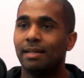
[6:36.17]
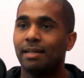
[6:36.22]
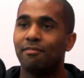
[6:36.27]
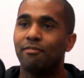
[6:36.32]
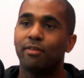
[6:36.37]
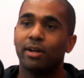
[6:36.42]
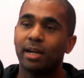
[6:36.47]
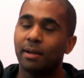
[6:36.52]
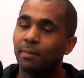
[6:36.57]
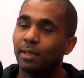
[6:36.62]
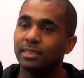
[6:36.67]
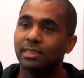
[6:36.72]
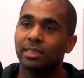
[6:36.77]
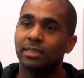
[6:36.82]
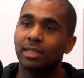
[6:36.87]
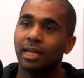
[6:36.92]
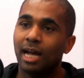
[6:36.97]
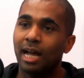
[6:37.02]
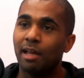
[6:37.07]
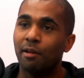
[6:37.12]
Very much in
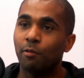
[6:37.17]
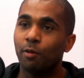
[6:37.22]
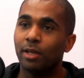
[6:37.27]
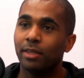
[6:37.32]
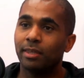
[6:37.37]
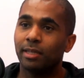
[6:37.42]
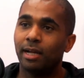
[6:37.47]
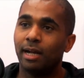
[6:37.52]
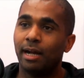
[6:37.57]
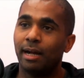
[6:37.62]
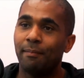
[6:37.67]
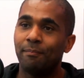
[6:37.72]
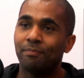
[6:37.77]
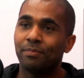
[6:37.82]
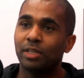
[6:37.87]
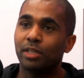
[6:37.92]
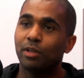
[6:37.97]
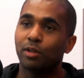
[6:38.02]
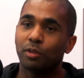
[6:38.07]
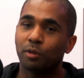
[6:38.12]
line with,
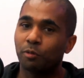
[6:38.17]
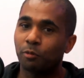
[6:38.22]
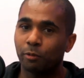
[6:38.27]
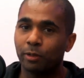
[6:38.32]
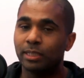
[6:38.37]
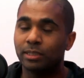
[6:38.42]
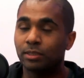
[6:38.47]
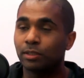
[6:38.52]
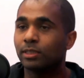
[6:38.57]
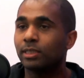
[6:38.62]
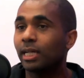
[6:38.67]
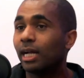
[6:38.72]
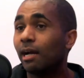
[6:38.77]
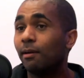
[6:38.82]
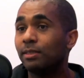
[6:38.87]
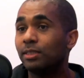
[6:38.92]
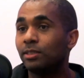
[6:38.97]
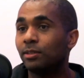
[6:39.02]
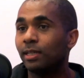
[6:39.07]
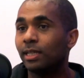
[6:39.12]
you know, the research that I
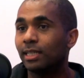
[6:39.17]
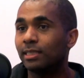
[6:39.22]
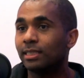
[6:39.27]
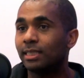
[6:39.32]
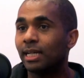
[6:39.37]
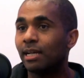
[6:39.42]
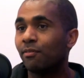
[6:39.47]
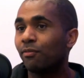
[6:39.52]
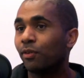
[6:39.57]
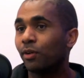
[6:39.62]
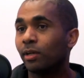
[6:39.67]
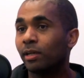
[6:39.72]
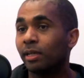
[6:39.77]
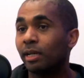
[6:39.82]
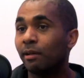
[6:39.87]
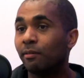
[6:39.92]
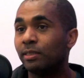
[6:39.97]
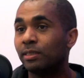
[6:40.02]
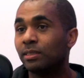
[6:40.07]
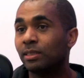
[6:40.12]
was doing at Stanford, and
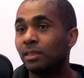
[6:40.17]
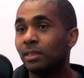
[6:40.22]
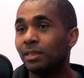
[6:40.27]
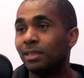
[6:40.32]
I was,